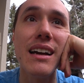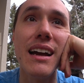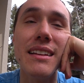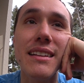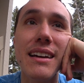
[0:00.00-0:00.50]

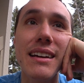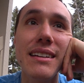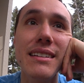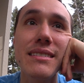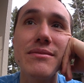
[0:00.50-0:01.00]
and like
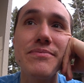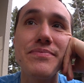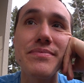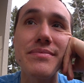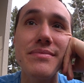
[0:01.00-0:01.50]

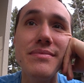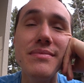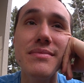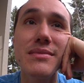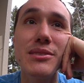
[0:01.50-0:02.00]

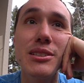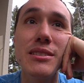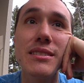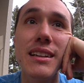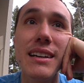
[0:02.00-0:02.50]

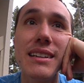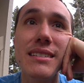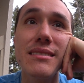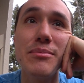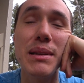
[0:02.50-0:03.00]
just like,
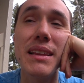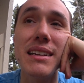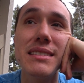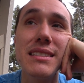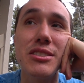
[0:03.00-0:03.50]
but
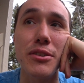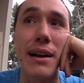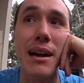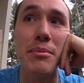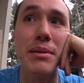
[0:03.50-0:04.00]
that's a
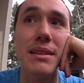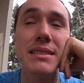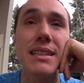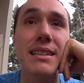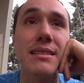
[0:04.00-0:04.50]
trap. That's
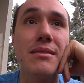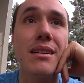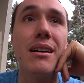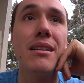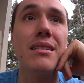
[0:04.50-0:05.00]
like a
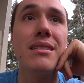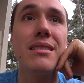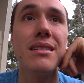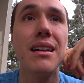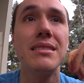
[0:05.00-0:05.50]

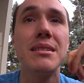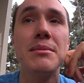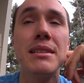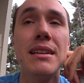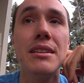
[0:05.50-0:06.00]

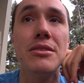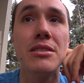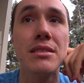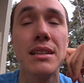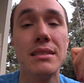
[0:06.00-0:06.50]
something that you
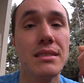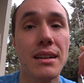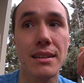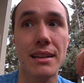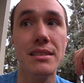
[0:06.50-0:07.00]
just get
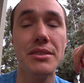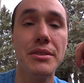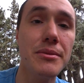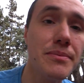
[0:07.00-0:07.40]
sucked into,